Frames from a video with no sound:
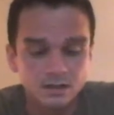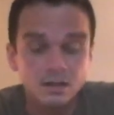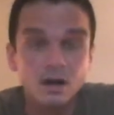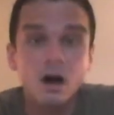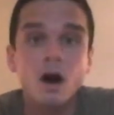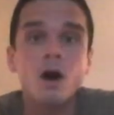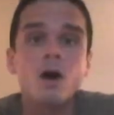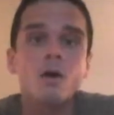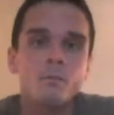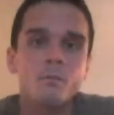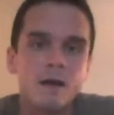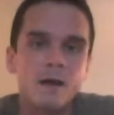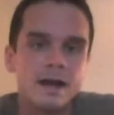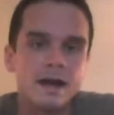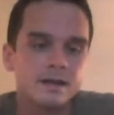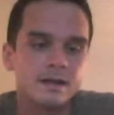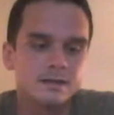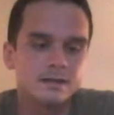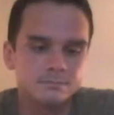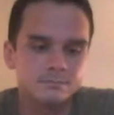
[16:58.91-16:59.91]
Oh,
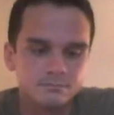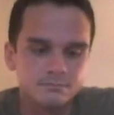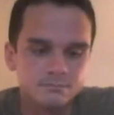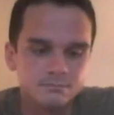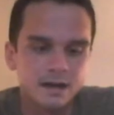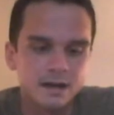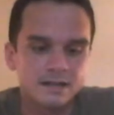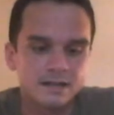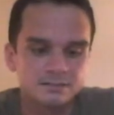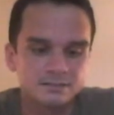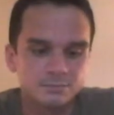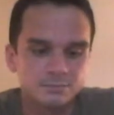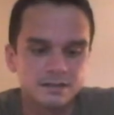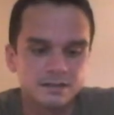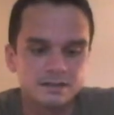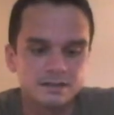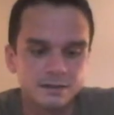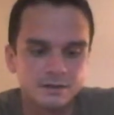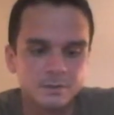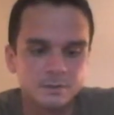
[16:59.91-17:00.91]
Mike's
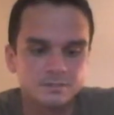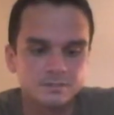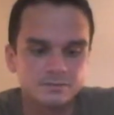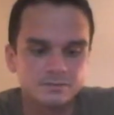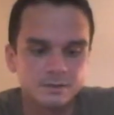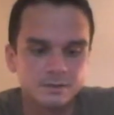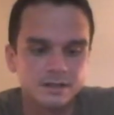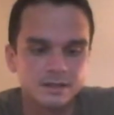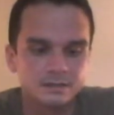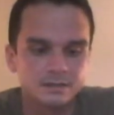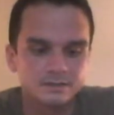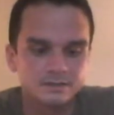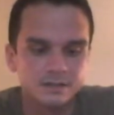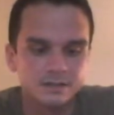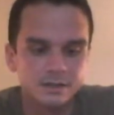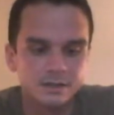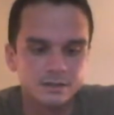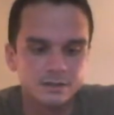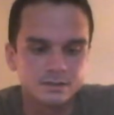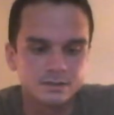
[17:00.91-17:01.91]
pretty dope as well,
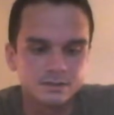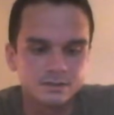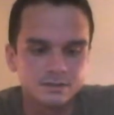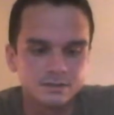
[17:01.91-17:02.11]
so,